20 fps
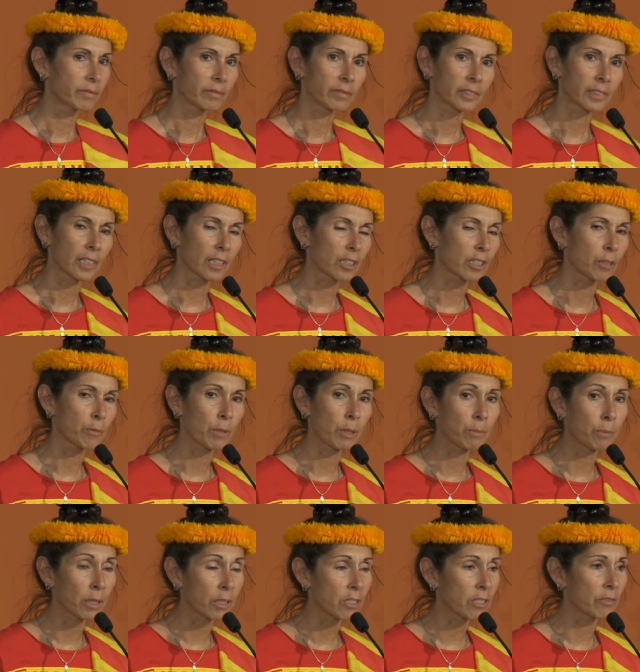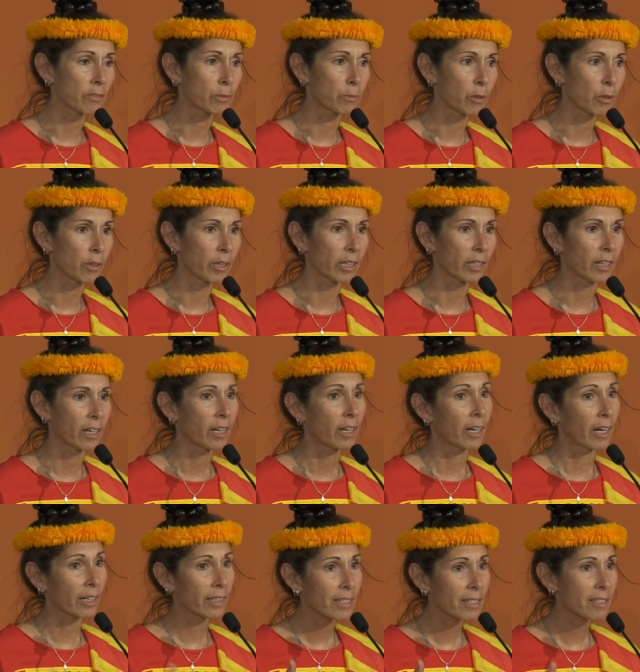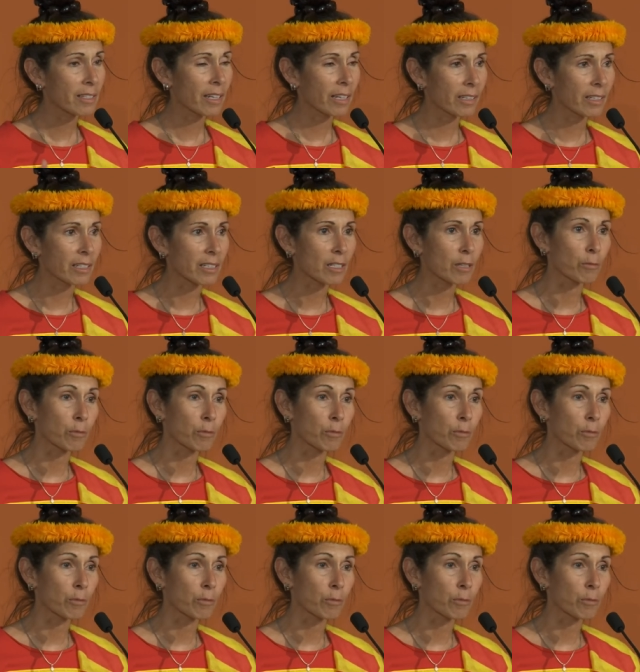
it's not going to be much of a point. I can say this,